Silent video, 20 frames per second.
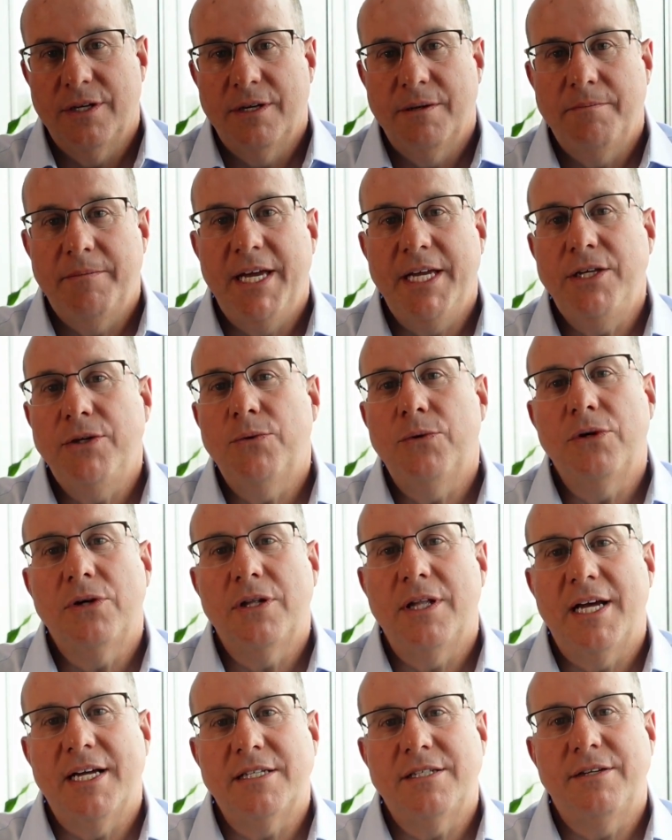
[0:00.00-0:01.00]
Manual
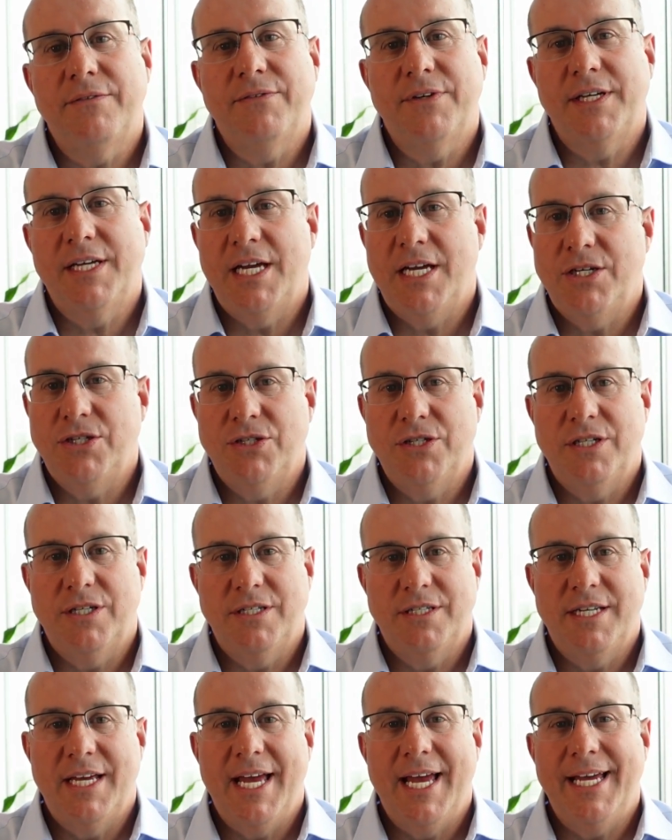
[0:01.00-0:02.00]
classification
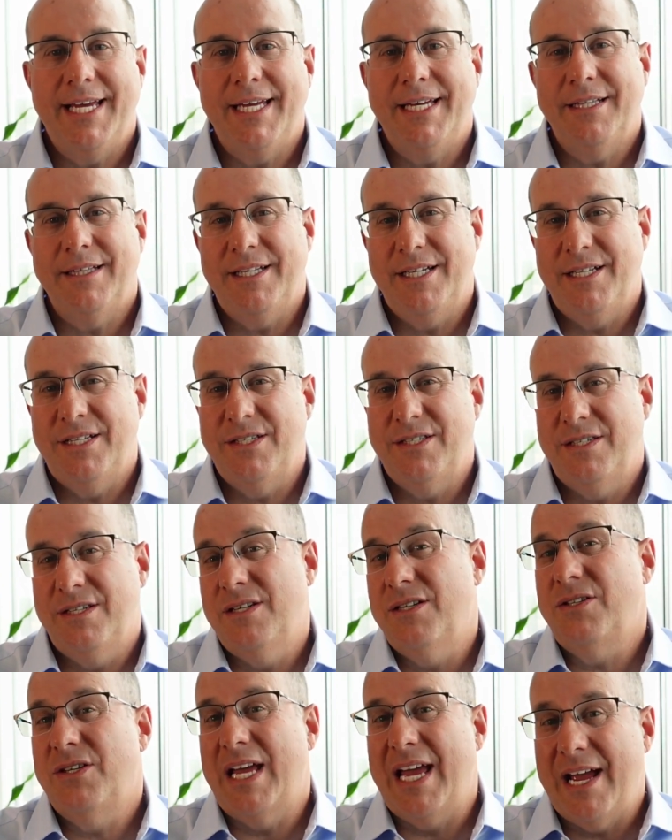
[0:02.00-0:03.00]
and tagging
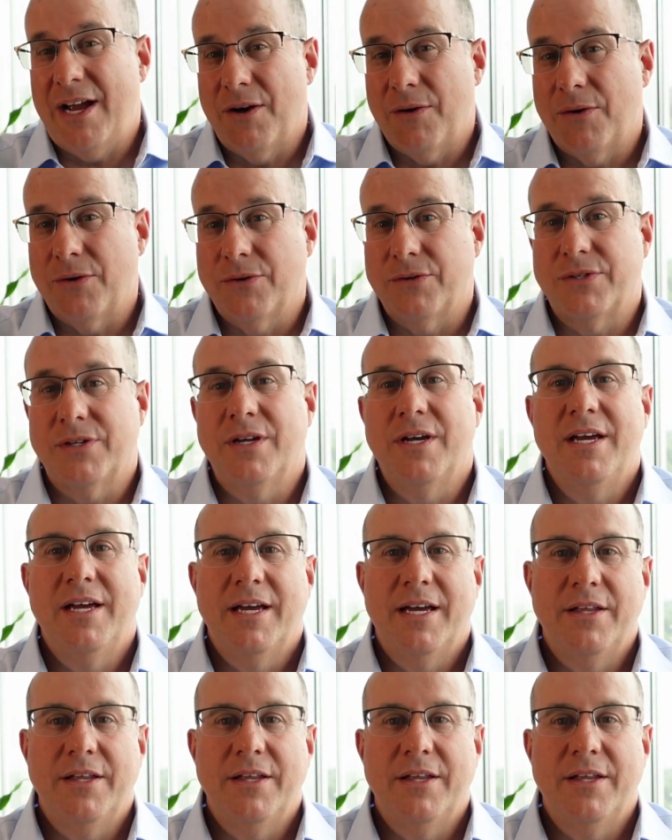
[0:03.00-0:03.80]
leads to errors,